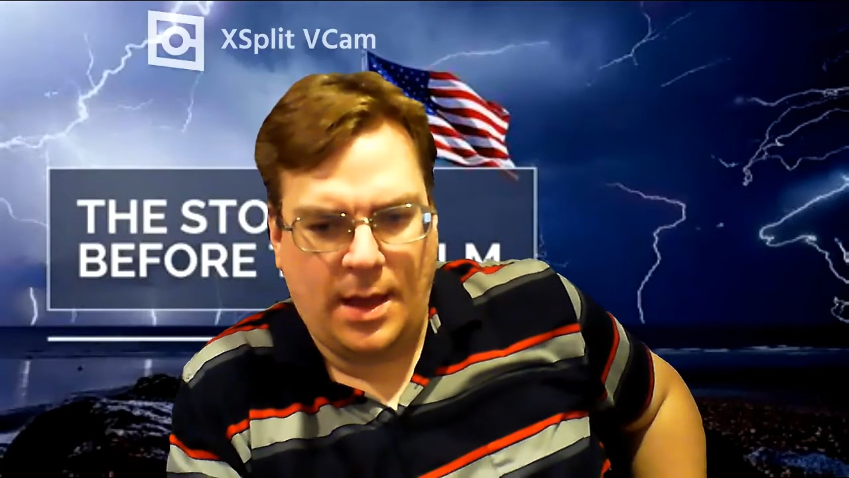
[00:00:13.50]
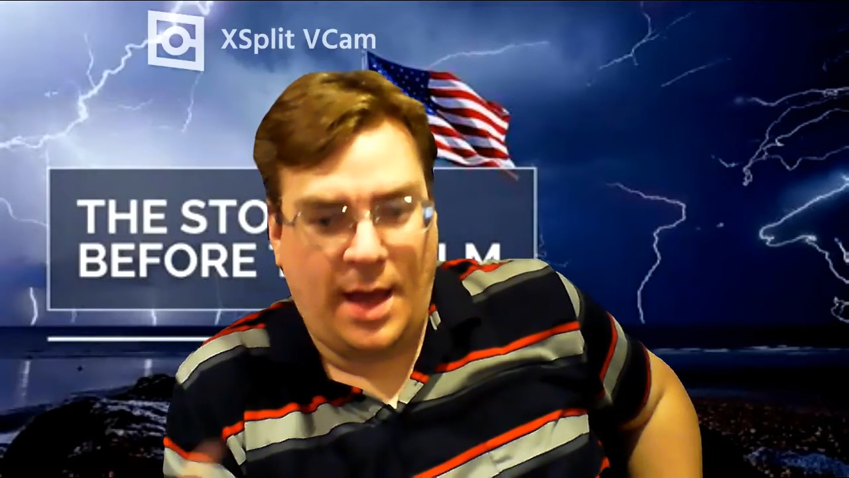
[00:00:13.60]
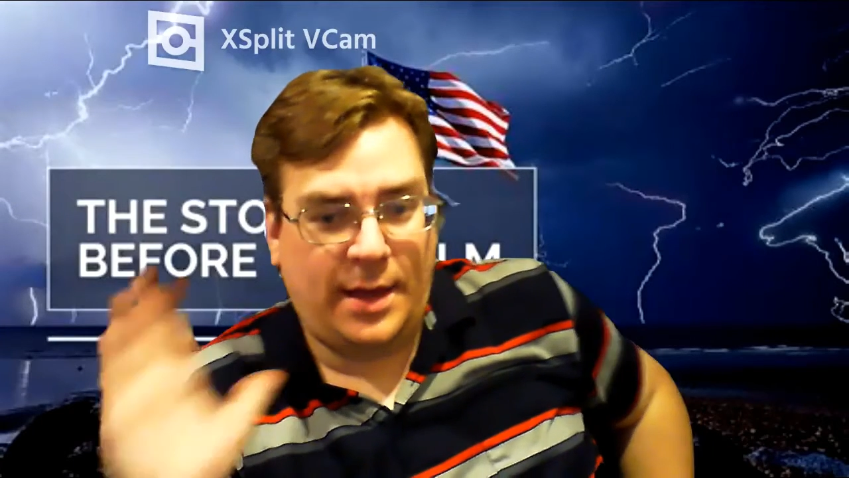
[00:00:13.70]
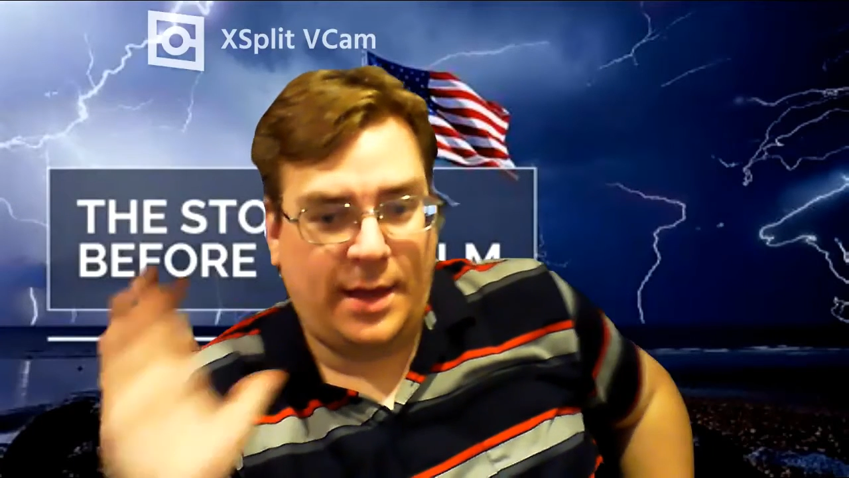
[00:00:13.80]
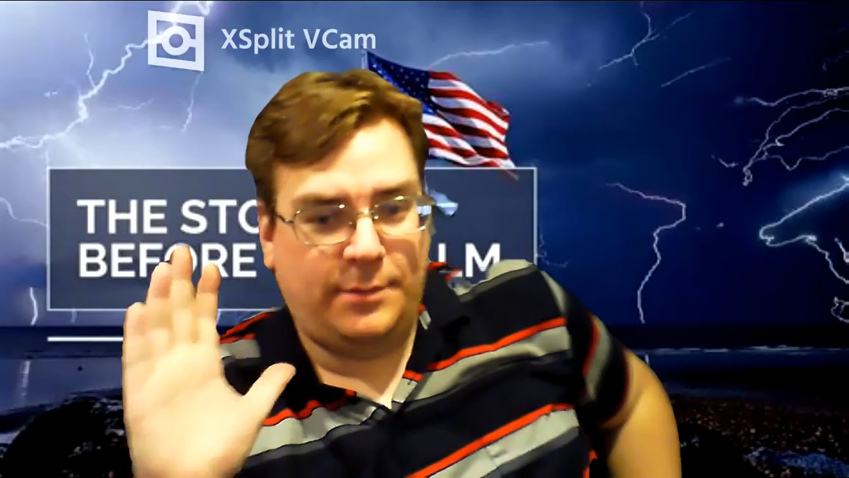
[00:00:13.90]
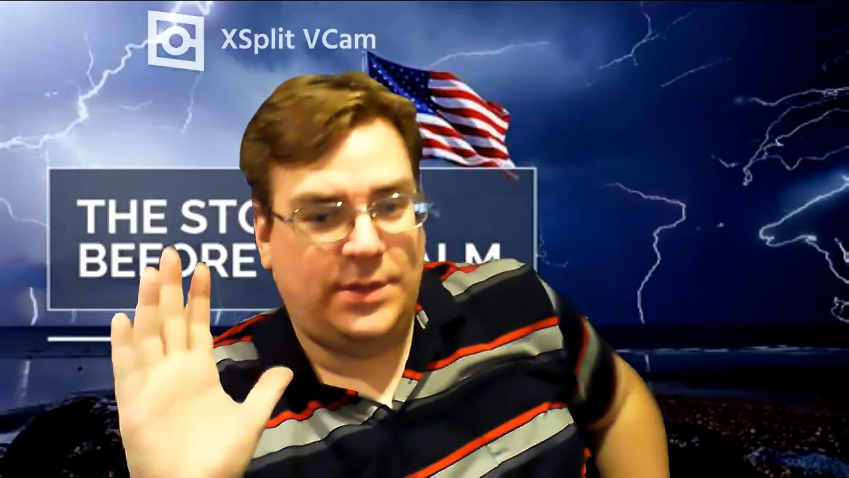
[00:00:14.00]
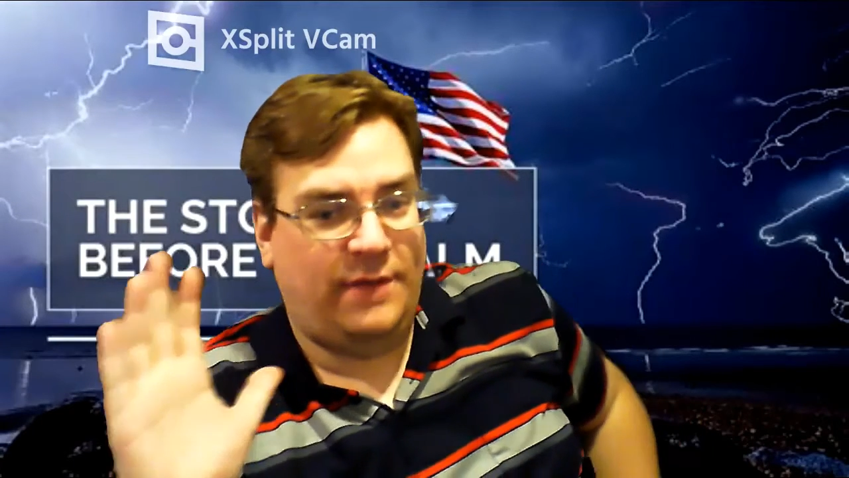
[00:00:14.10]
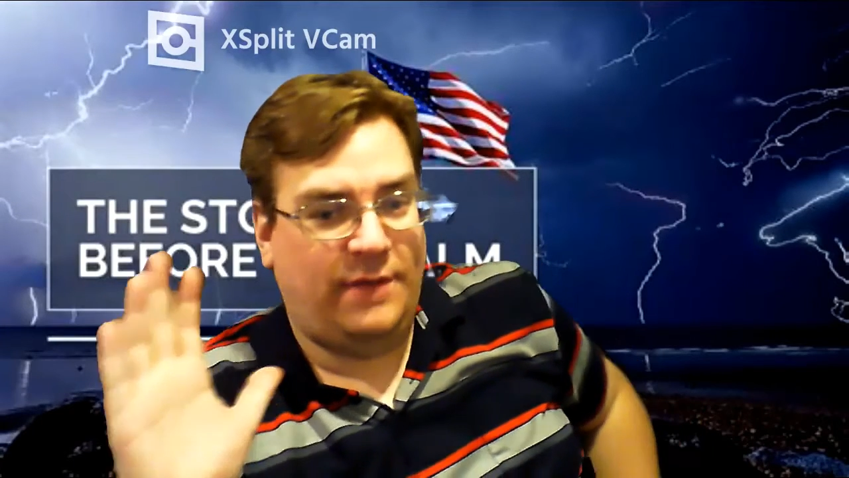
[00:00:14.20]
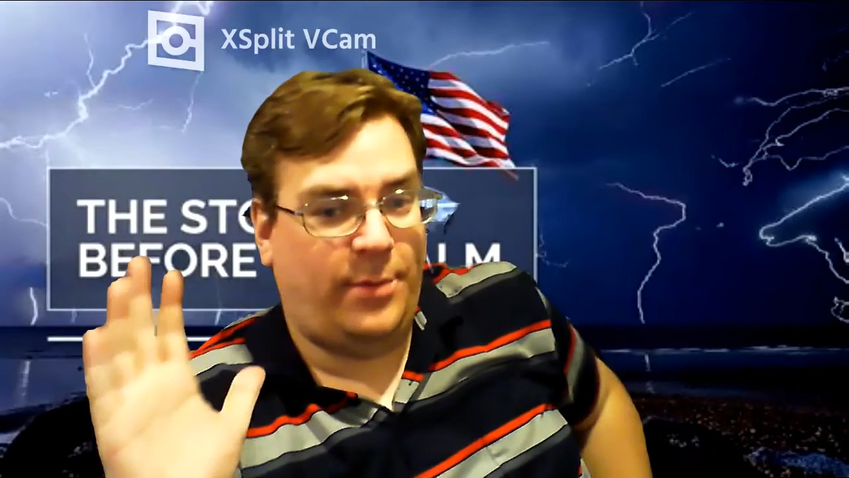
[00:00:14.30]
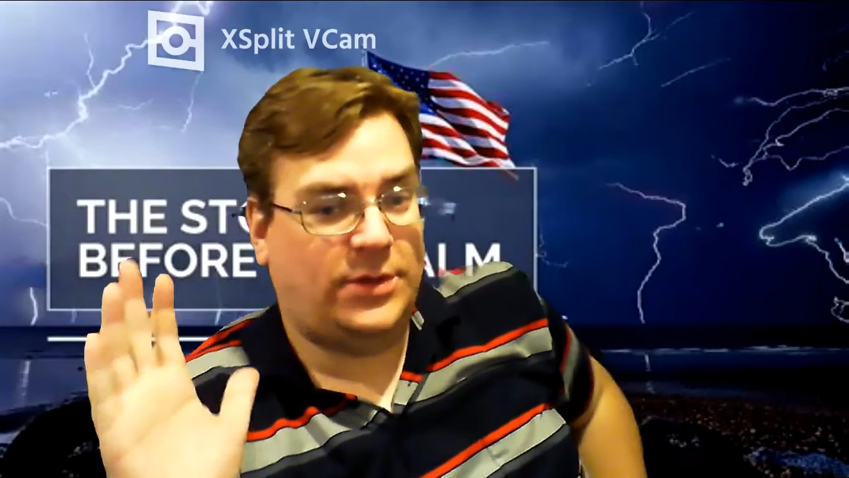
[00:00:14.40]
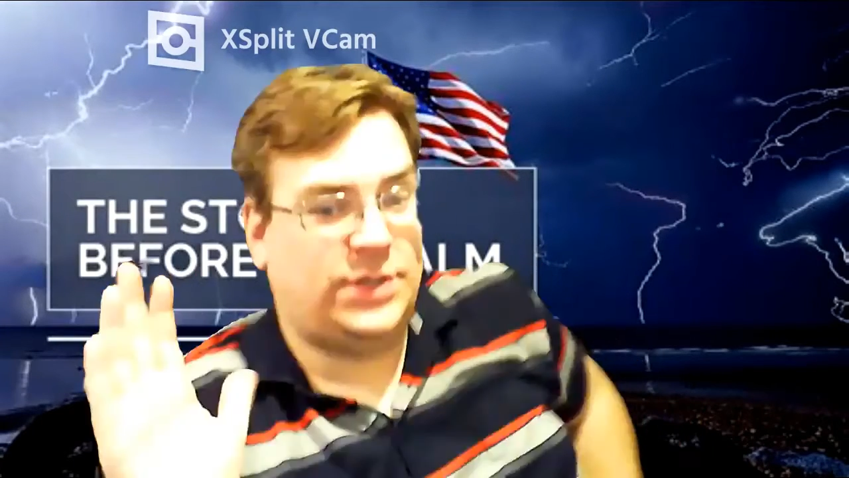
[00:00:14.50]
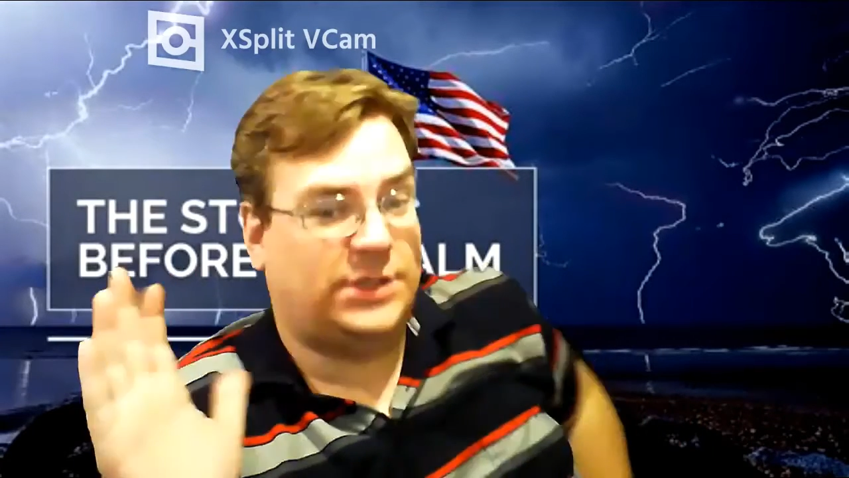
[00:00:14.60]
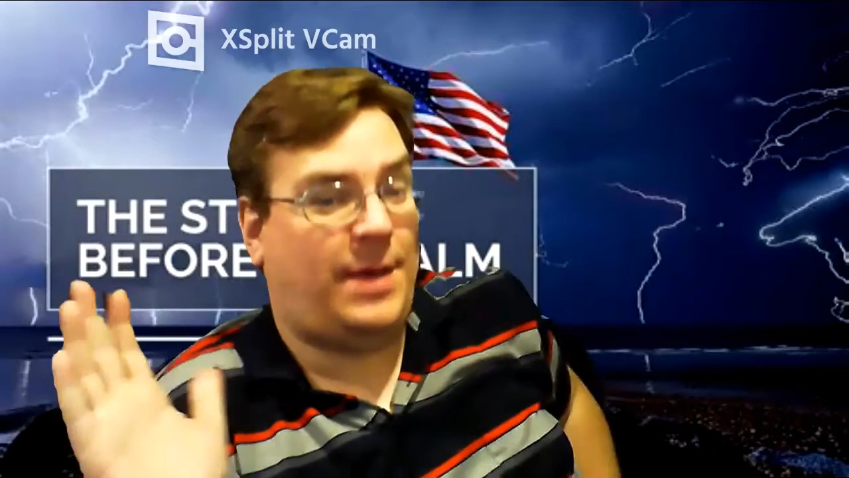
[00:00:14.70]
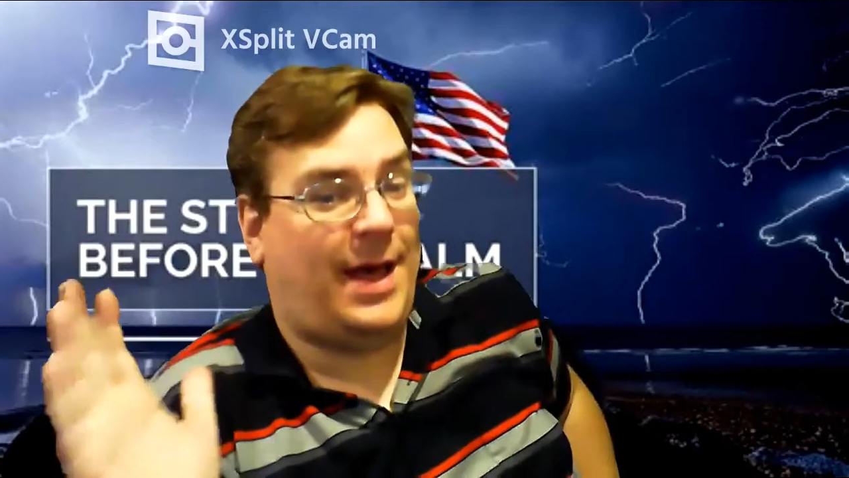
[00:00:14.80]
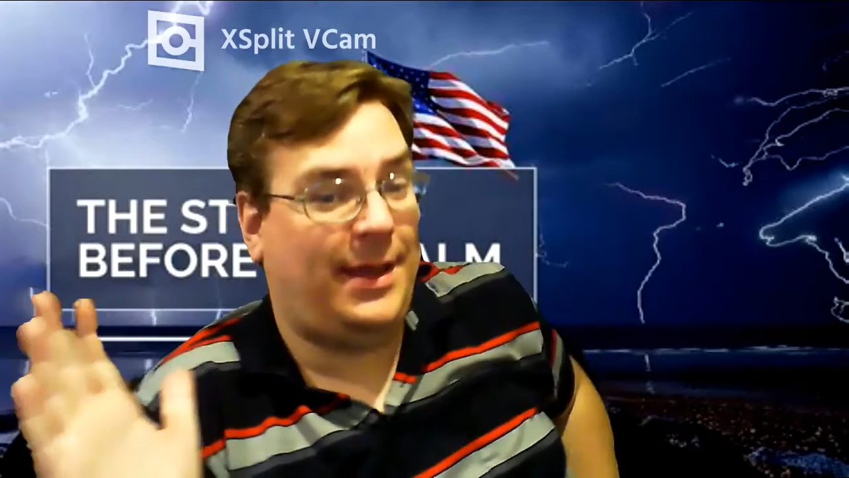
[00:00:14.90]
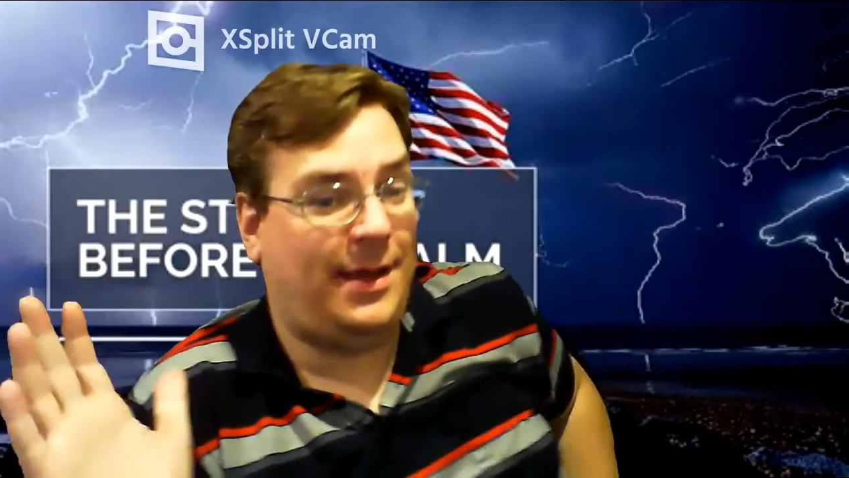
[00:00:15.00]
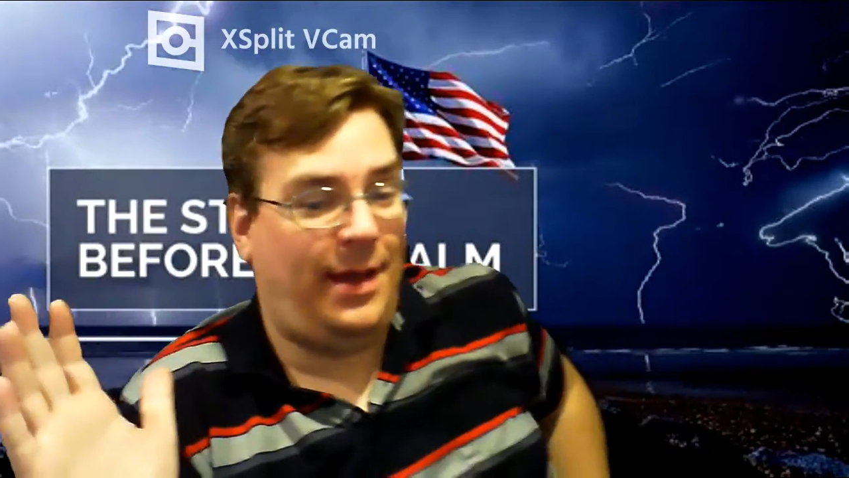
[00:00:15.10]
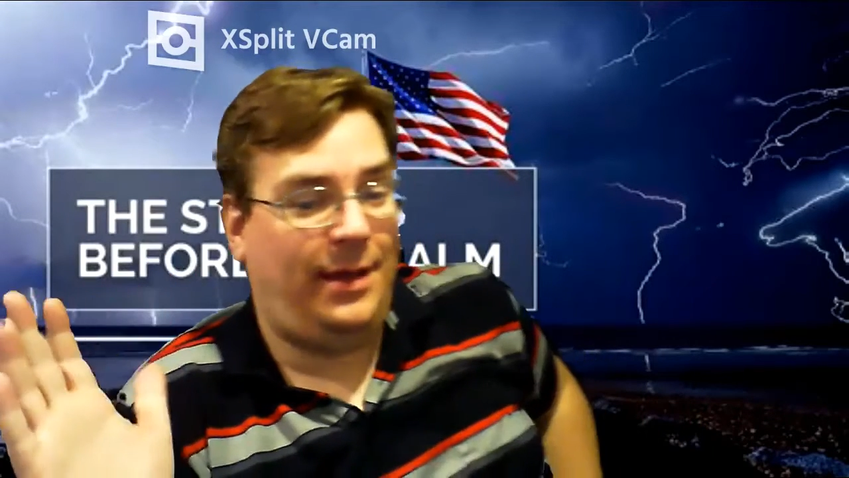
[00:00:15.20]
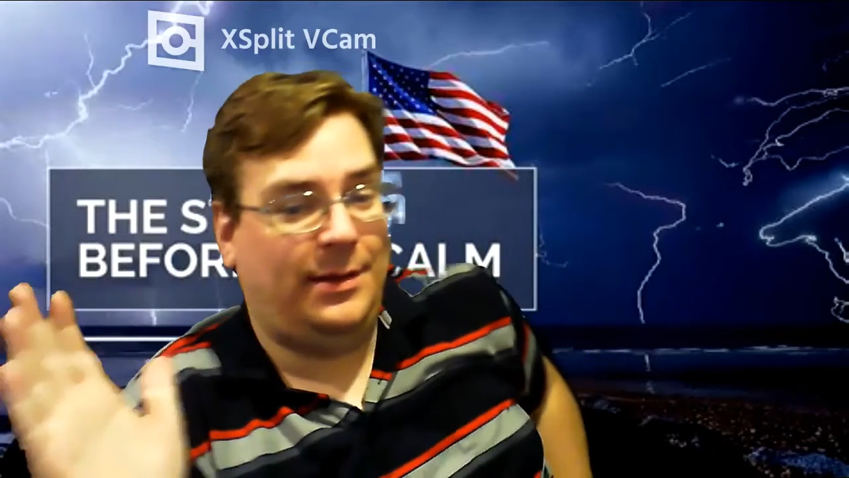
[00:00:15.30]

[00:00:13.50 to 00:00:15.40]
Hi, I'm Dave March, the Spy Guy,